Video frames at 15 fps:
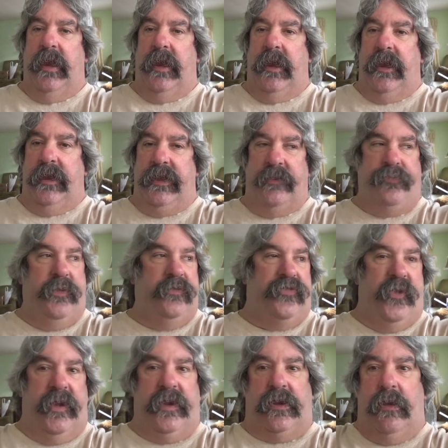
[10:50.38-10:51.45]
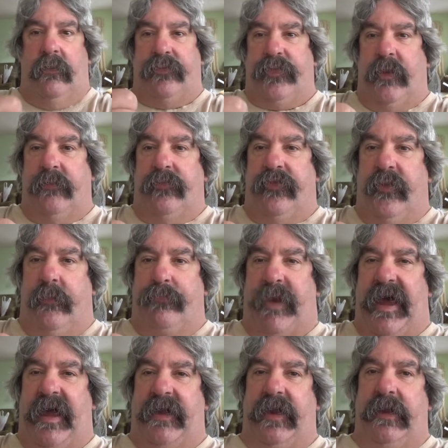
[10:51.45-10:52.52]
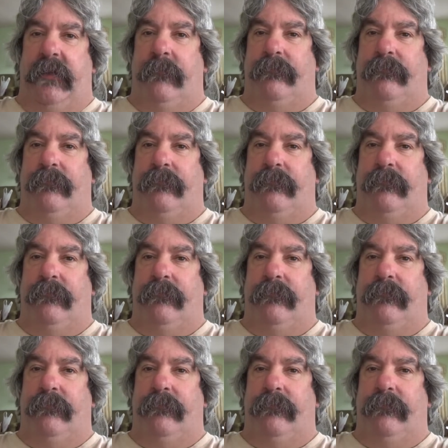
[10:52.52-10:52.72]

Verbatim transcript: And if you did, go thumbs up on it.